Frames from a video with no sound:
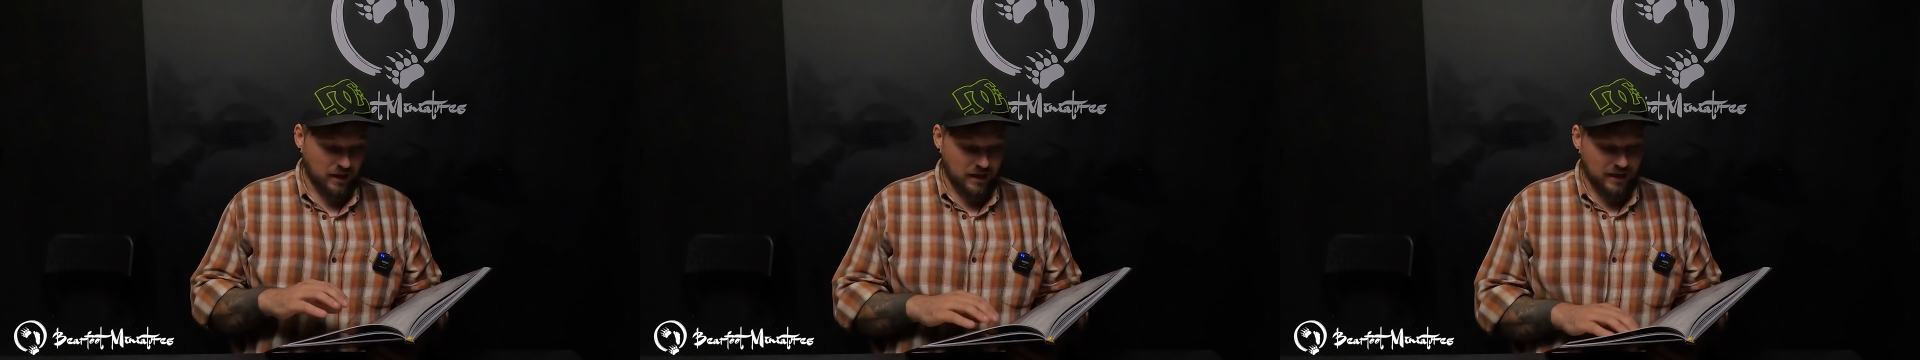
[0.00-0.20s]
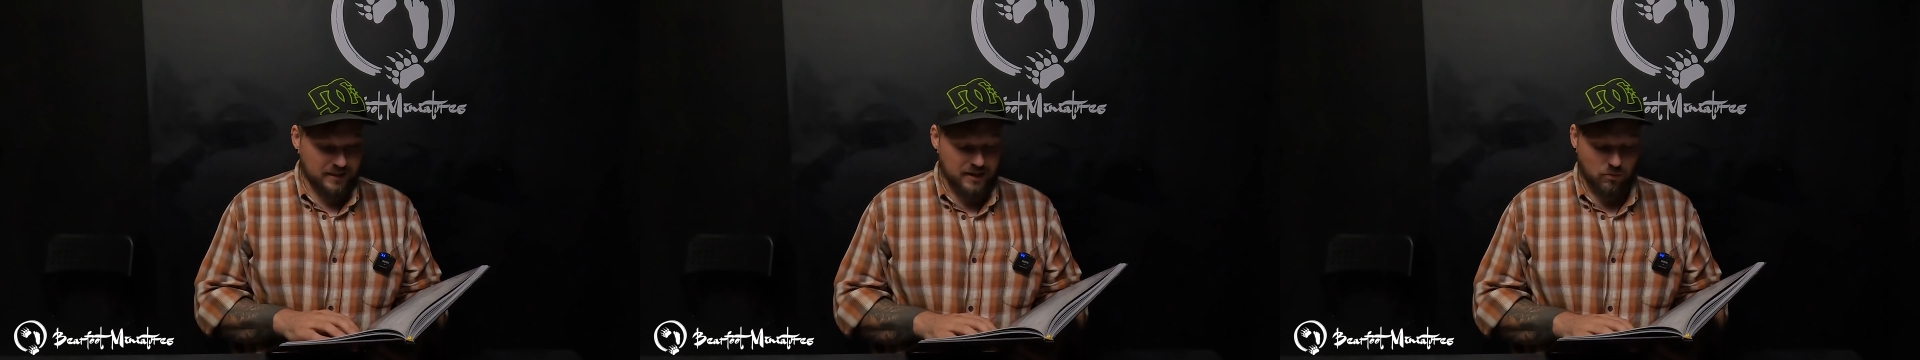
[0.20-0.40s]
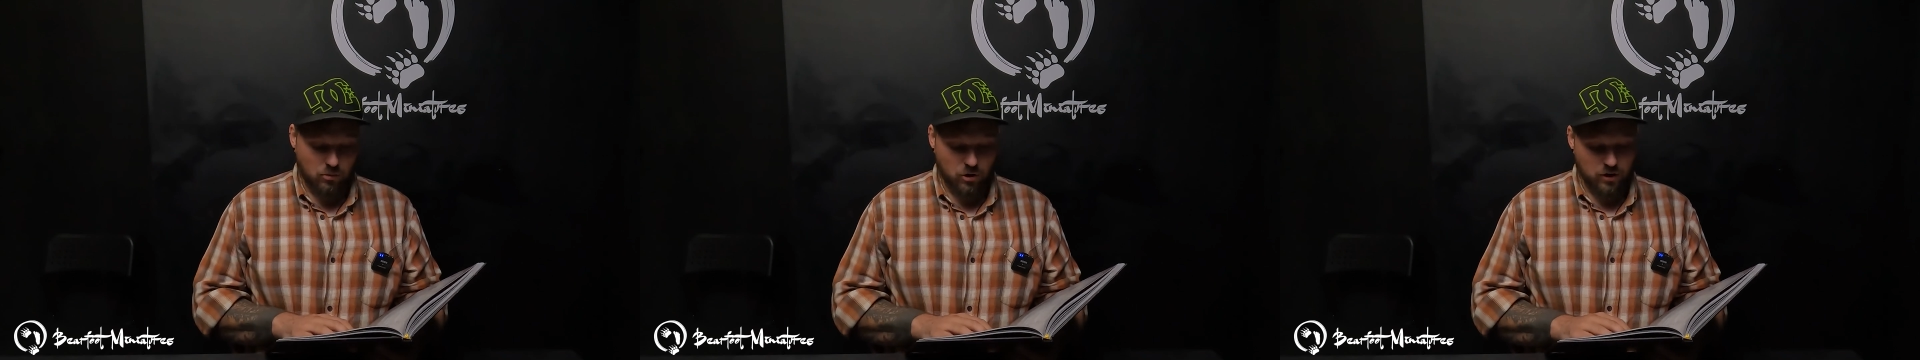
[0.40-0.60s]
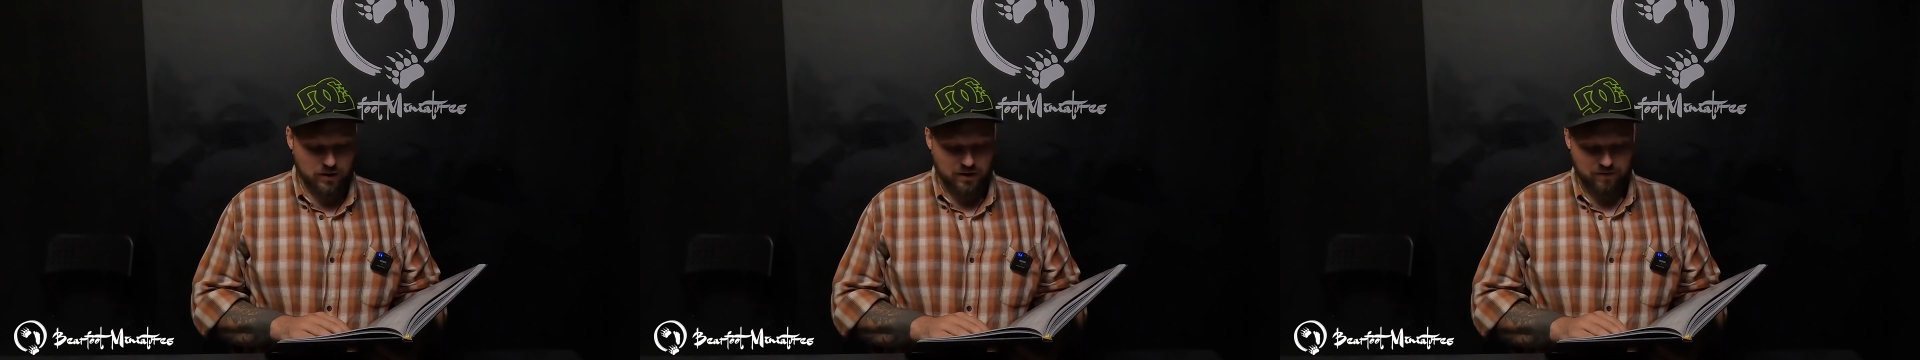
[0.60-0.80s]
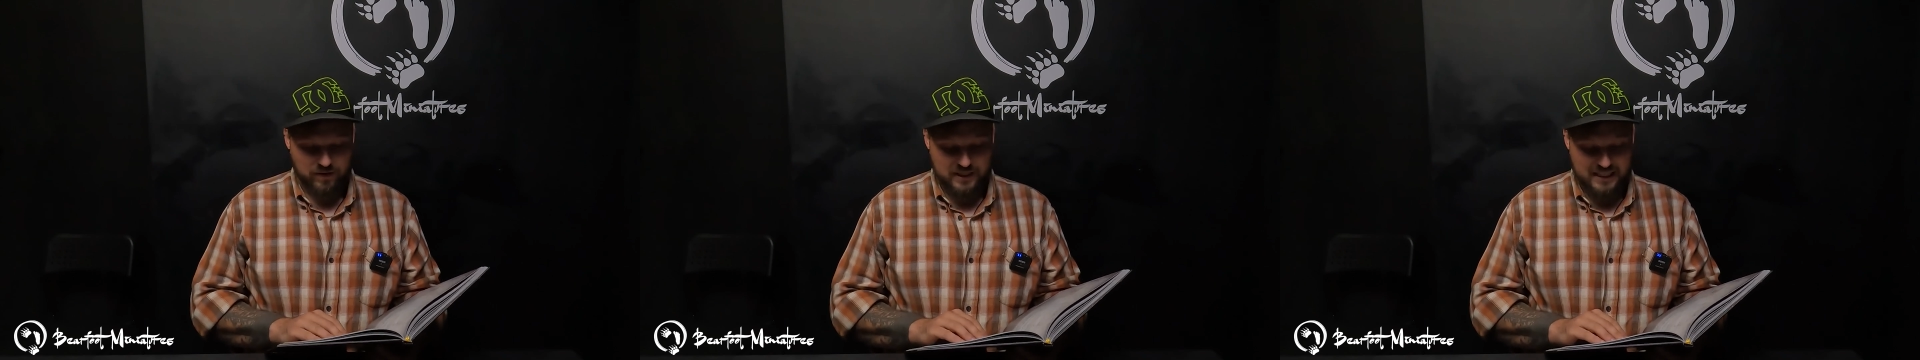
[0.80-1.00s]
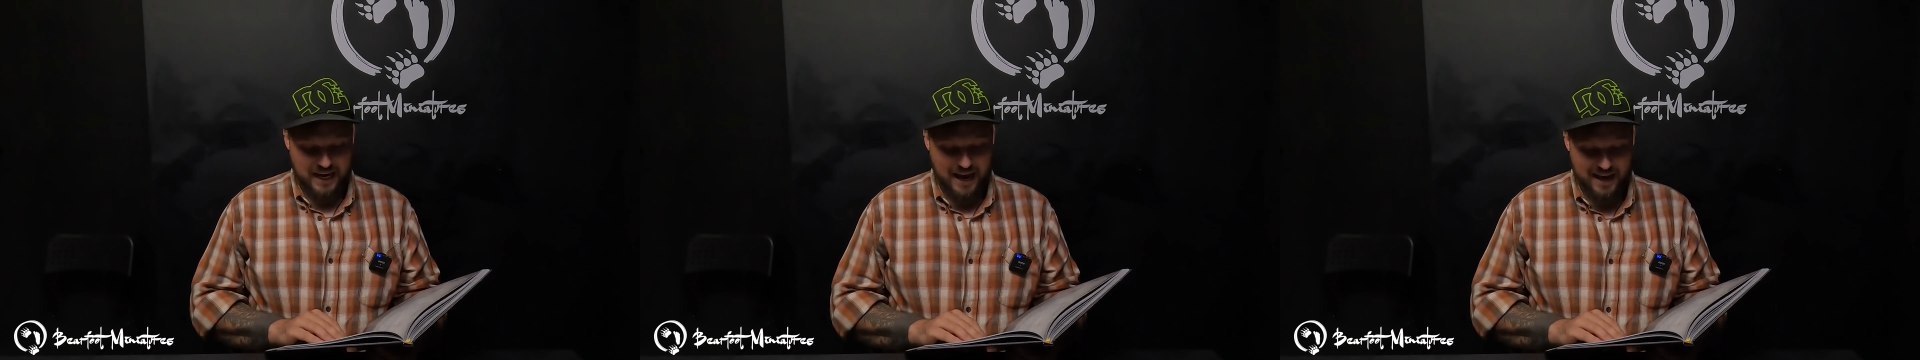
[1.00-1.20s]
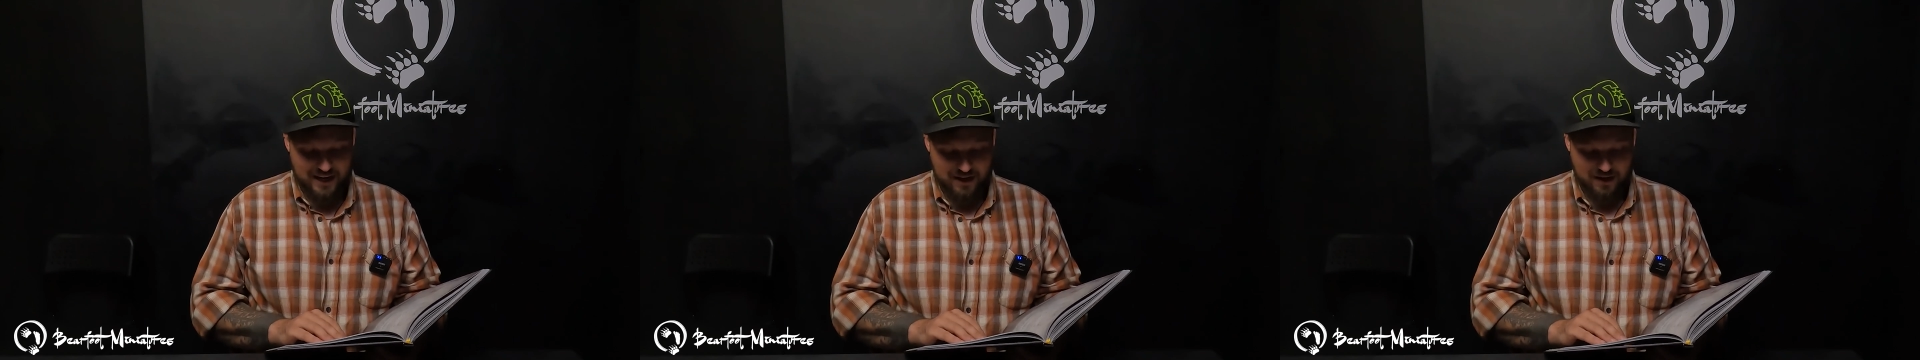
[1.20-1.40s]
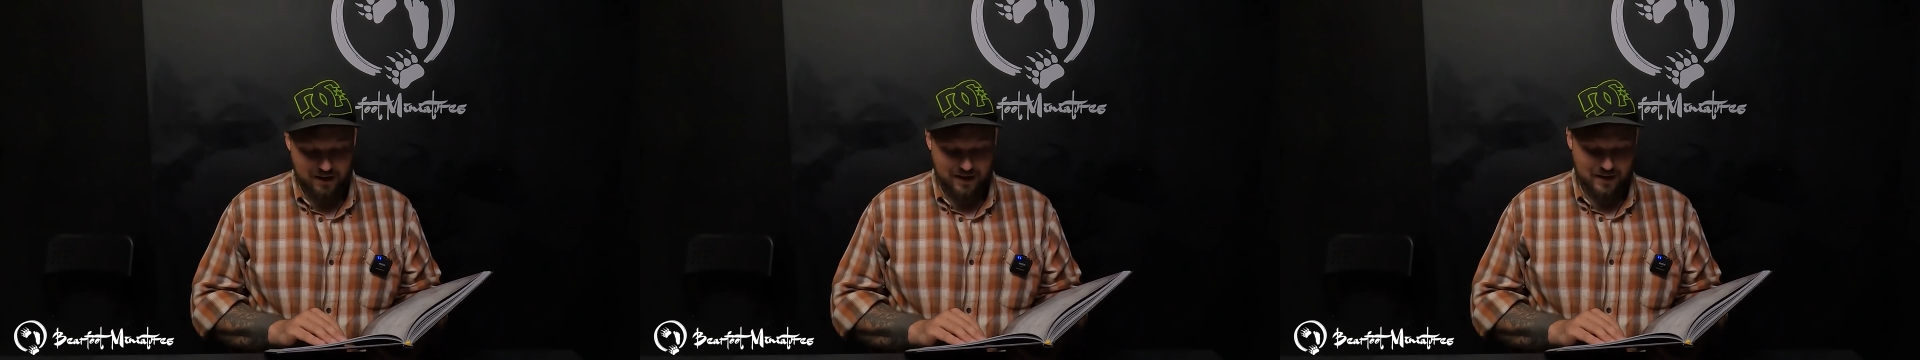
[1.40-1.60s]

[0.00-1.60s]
Is it worth it for 10?